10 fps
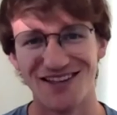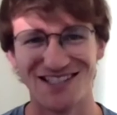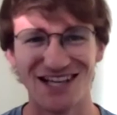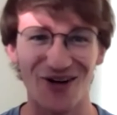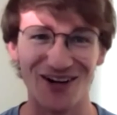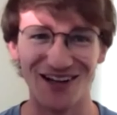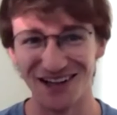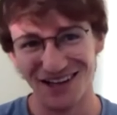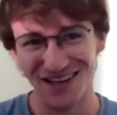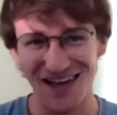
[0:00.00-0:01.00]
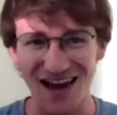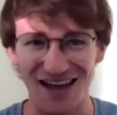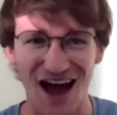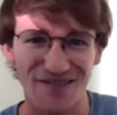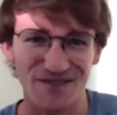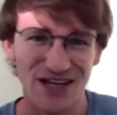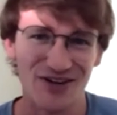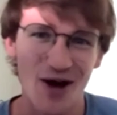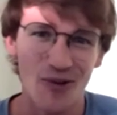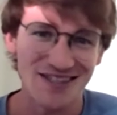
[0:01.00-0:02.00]
So you kind of got to
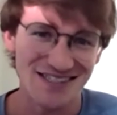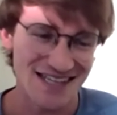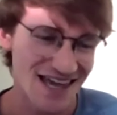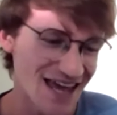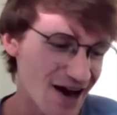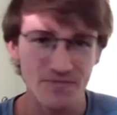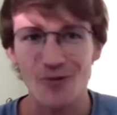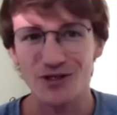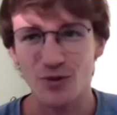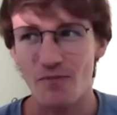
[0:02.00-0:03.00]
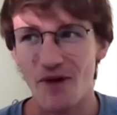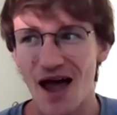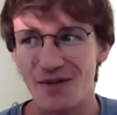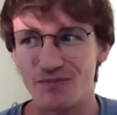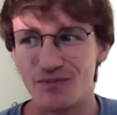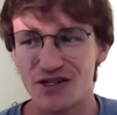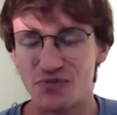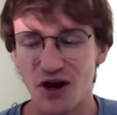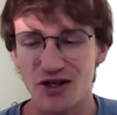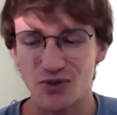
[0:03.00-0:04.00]
figure out what to say there. That was what my
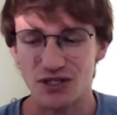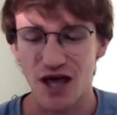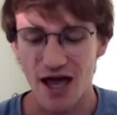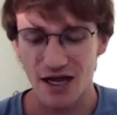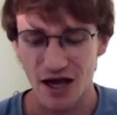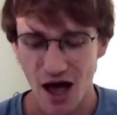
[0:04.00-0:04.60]
experience was like.